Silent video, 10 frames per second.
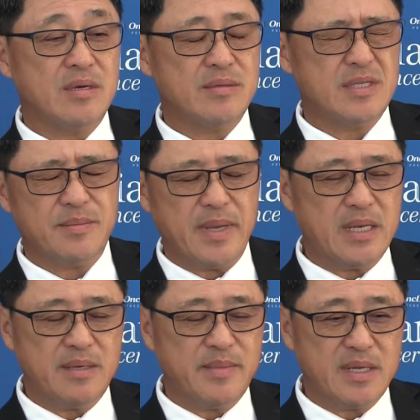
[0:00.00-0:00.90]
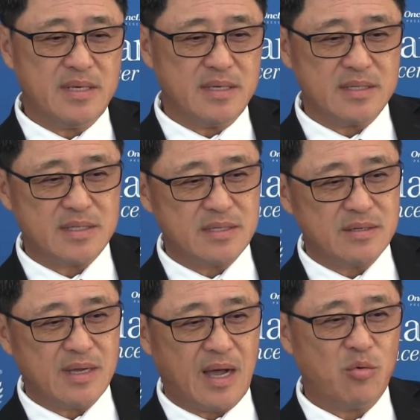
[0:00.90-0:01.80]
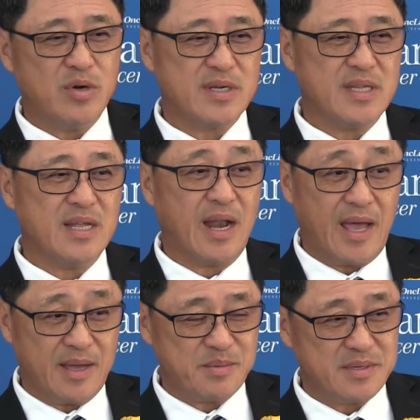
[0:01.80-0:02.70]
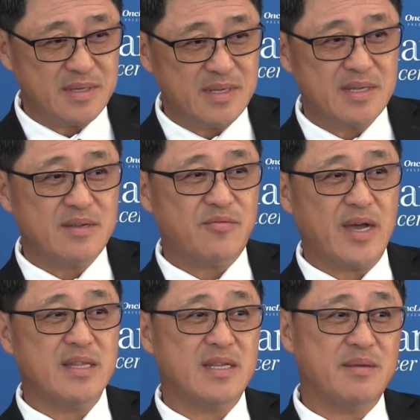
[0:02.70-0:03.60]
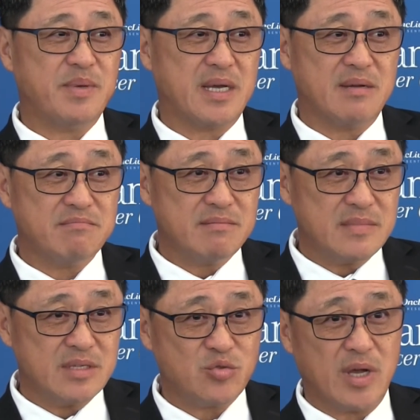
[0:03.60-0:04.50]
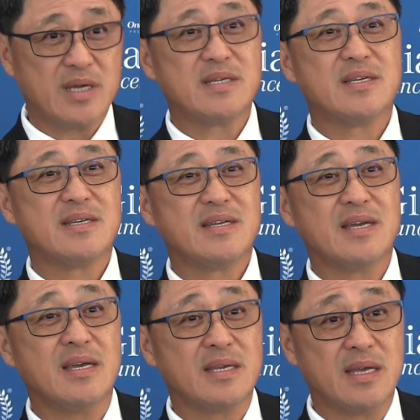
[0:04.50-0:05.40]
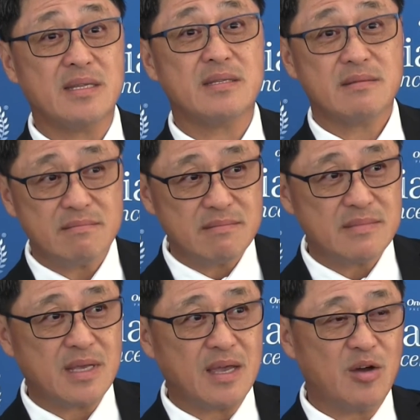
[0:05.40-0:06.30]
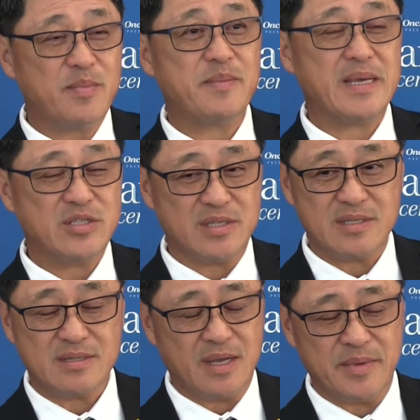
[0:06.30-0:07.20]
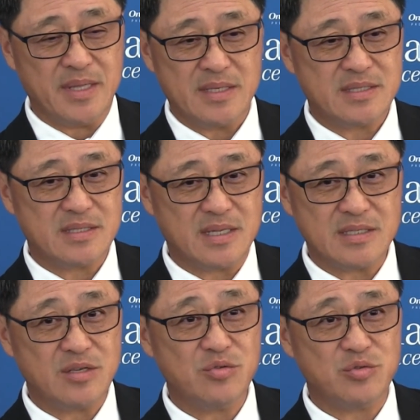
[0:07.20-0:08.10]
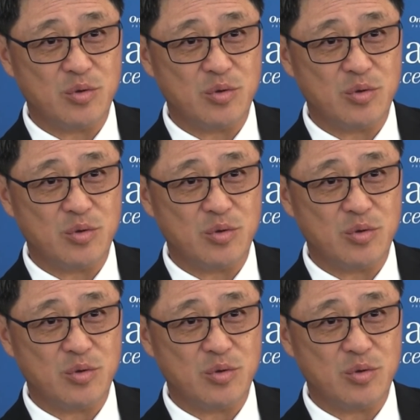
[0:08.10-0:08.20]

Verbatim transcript: you know, this many, many years hard work in the lab finally become the drug and can, can help the patient. I mean, that's, that's huge